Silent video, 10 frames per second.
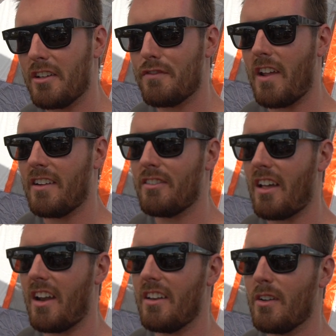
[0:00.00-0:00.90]
Fan
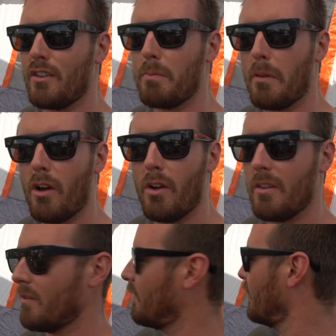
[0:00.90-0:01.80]
decided to
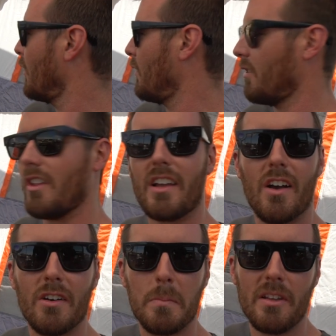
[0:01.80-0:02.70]
explode and go into like
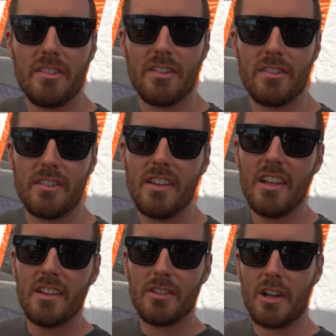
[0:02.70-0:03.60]
100 pieces and
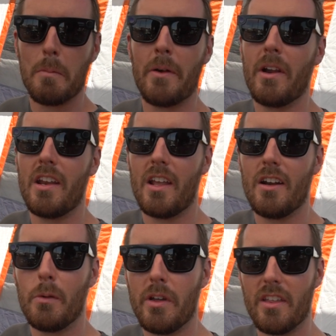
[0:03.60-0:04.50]
took out my
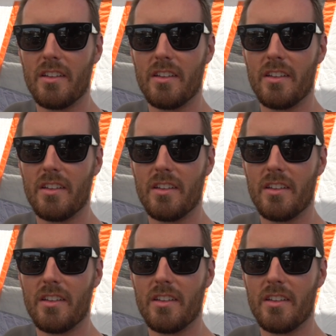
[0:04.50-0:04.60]
radiator with